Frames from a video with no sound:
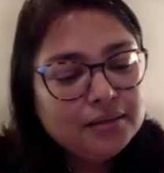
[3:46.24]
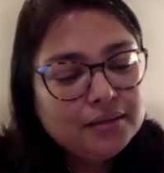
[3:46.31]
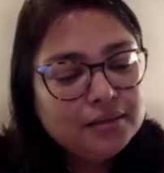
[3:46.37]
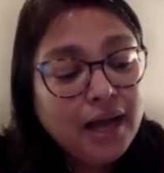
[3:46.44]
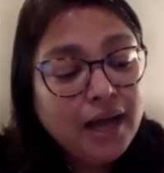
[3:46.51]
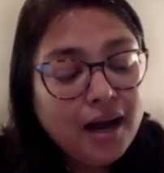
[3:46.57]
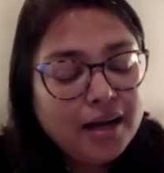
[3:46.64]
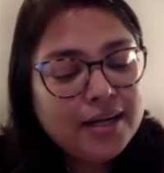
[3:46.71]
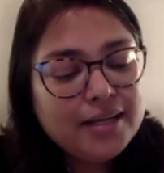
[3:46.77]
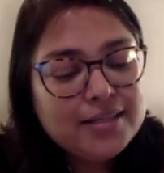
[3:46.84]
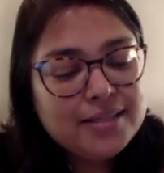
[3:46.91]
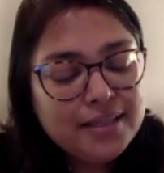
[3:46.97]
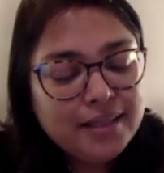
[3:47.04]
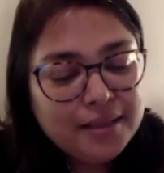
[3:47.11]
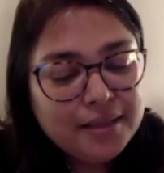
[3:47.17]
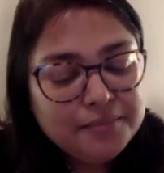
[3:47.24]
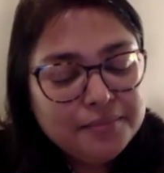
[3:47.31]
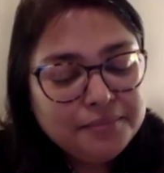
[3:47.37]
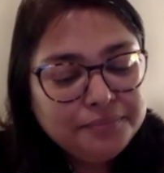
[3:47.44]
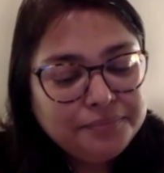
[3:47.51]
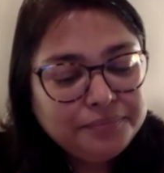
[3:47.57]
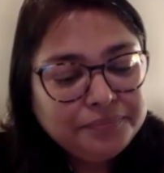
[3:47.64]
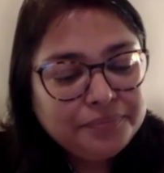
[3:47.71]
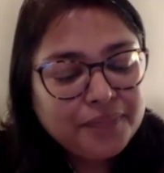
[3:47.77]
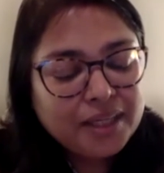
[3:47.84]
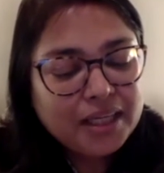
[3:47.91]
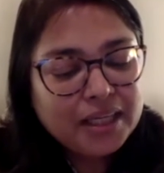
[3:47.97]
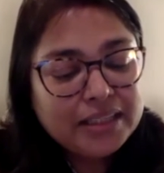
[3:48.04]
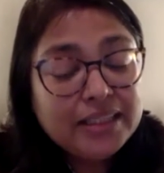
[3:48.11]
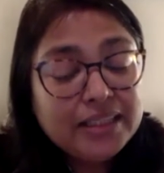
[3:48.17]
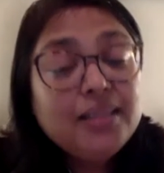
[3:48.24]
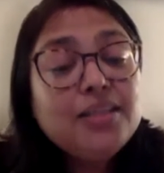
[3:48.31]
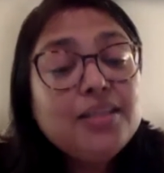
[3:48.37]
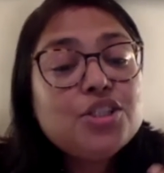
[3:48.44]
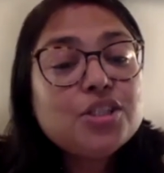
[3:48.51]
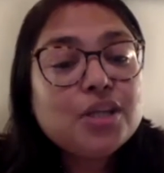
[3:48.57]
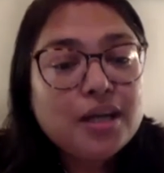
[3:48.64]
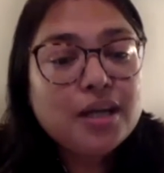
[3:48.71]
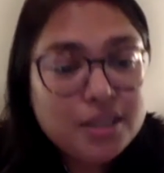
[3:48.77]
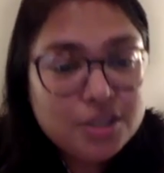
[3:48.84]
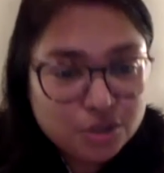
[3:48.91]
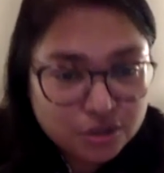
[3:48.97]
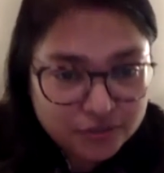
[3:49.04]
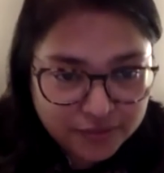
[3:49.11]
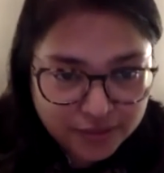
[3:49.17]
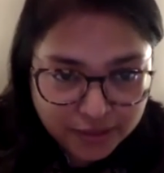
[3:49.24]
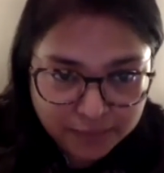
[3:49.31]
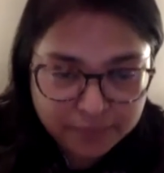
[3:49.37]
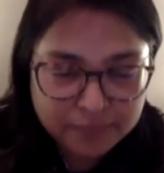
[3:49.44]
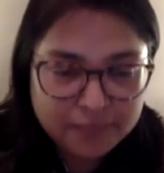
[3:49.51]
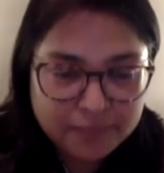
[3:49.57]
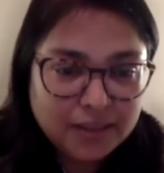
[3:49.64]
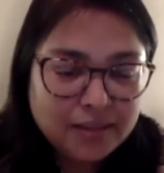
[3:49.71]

harnessing them, taking charge of them,